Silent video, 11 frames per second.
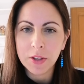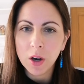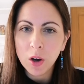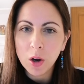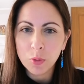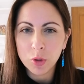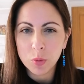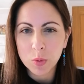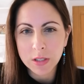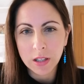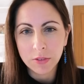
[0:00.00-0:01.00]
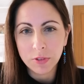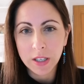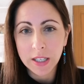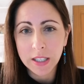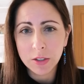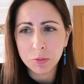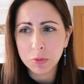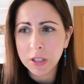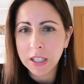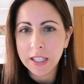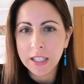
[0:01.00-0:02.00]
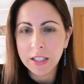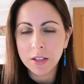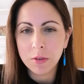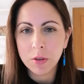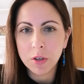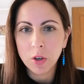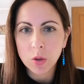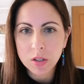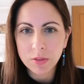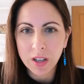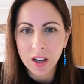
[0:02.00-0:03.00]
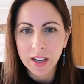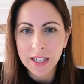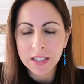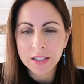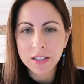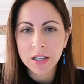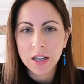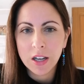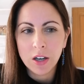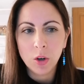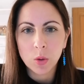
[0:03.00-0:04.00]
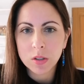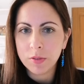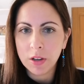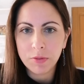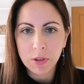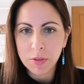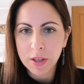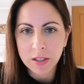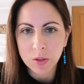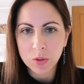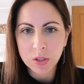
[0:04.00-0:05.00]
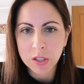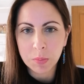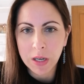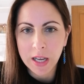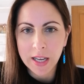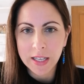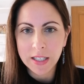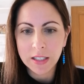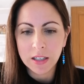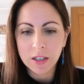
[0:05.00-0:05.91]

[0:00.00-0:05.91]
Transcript: The art room was lovely, really lots of light, lots of lovely things on display.